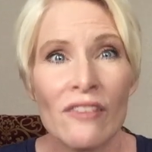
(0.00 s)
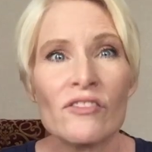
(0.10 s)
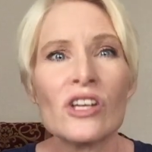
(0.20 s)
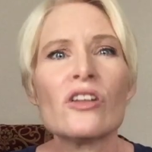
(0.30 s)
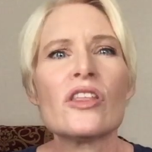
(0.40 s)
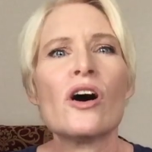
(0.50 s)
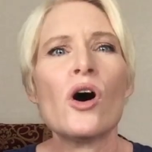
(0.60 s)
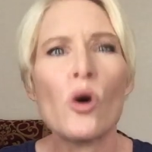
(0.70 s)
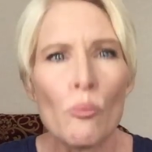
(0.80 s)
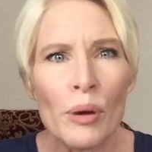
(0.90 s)
Feel the
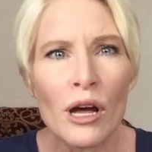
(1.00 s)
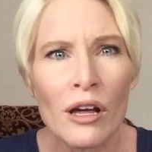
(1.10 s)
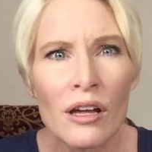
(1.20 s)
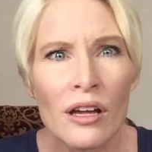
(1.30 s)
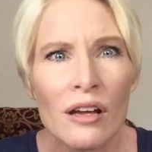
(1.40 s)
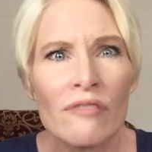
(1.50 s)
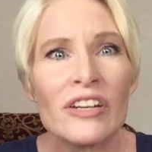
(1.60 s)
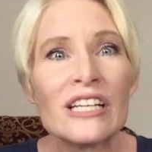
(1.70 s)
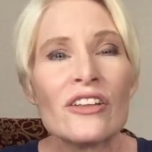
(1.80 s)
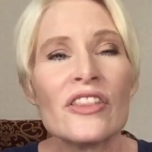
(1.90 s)
hope.
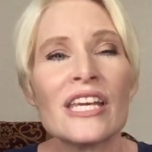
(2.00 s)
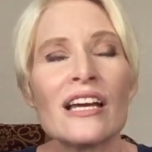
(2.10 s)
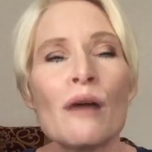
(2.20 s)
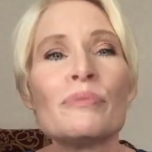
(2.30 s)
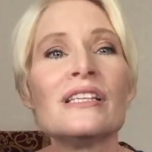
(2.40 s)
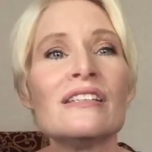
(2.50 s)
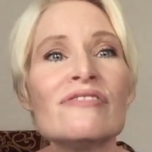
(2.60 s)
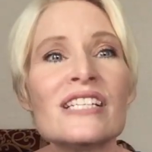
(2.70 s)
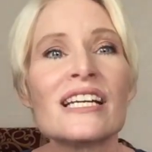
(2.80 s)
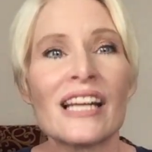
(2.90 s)
Feel the
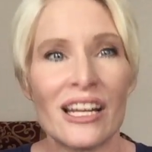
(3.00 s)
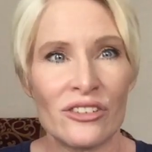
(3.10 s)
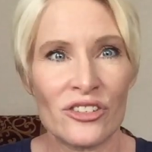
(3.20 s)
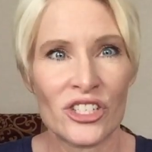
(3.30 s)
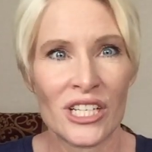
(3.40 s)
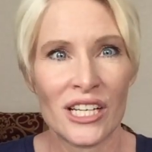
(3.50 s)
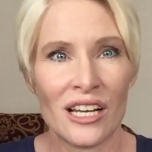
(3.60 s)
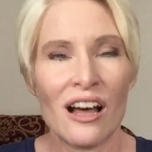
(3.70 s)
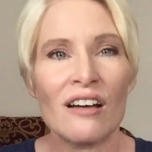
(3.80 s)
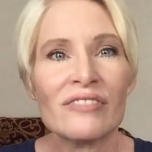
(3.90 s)
uplifting
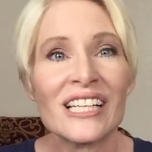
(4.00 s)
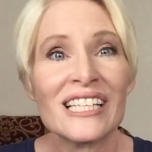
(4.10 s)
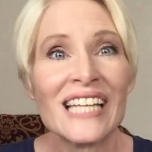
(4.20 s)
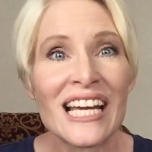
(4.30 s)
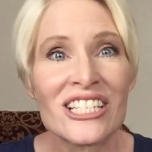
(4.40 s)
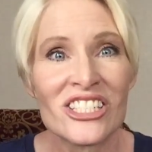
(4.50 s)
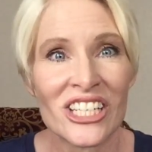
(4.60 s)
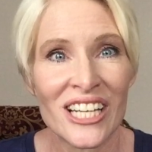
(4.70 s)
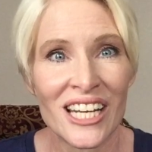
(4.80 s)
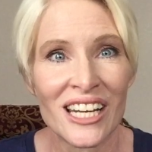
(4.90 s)
energy of
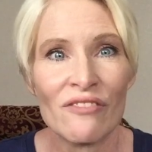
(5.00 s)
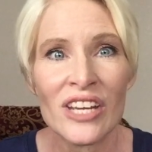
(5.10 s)
connection.